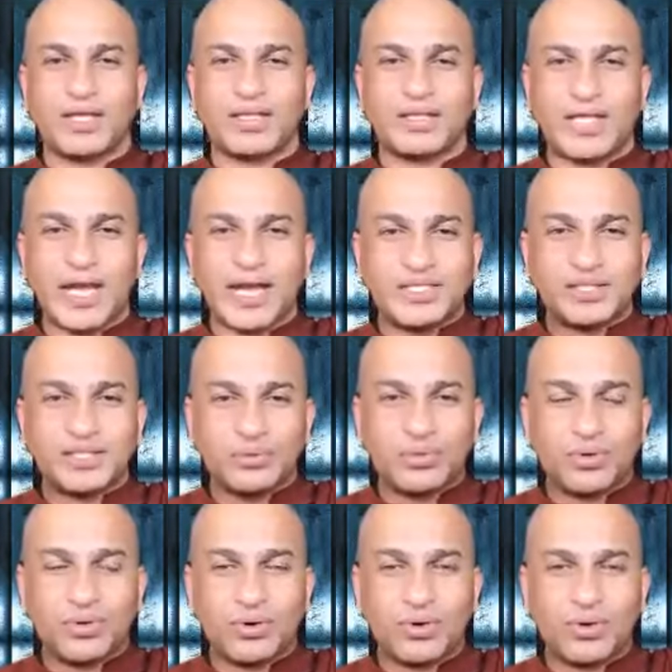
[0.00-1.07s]
there is
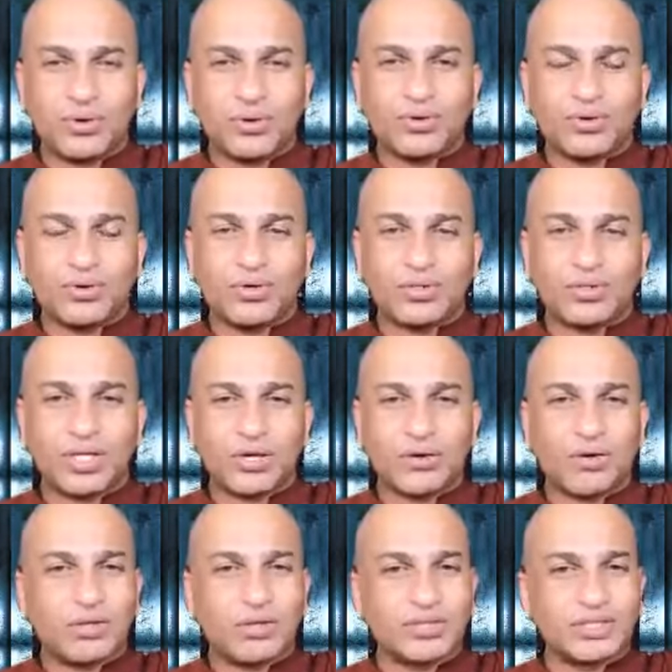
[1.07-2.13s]
no the
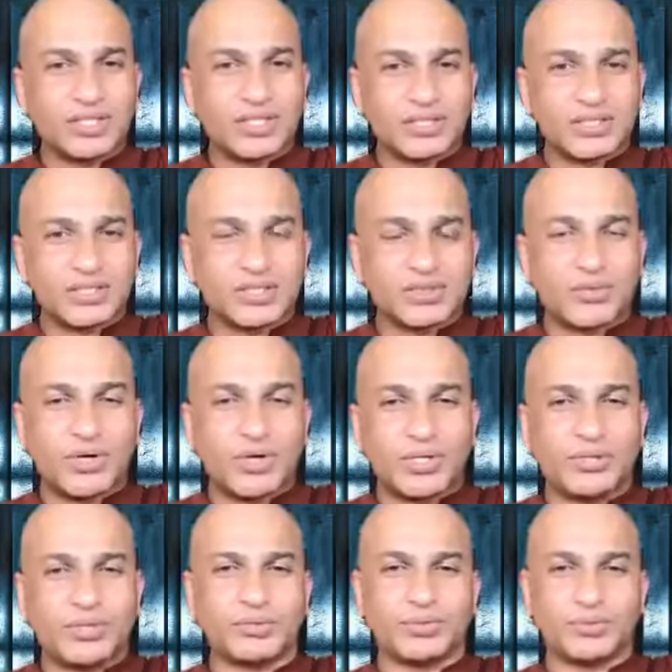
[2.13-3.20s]
consciousness
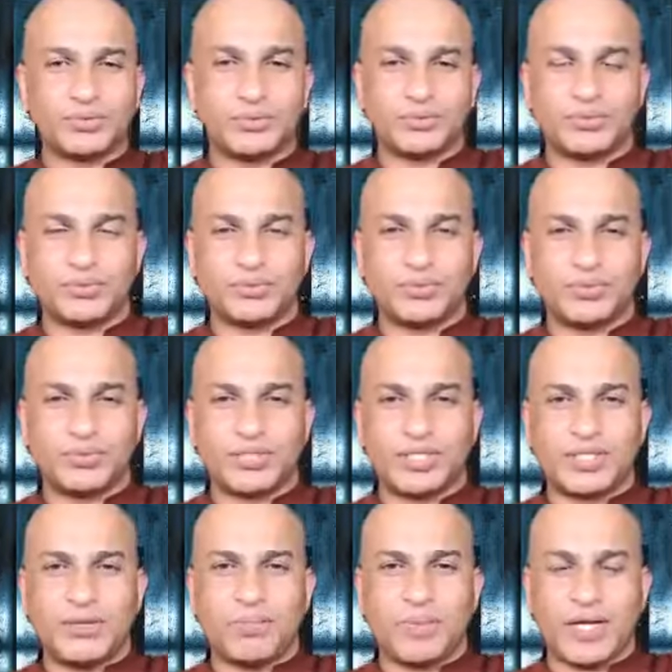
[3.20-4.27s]
going to
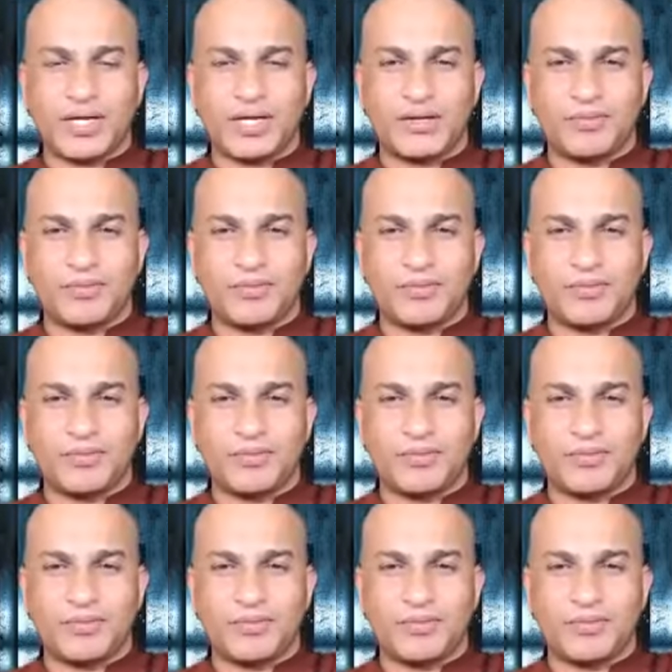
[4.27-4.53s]
depend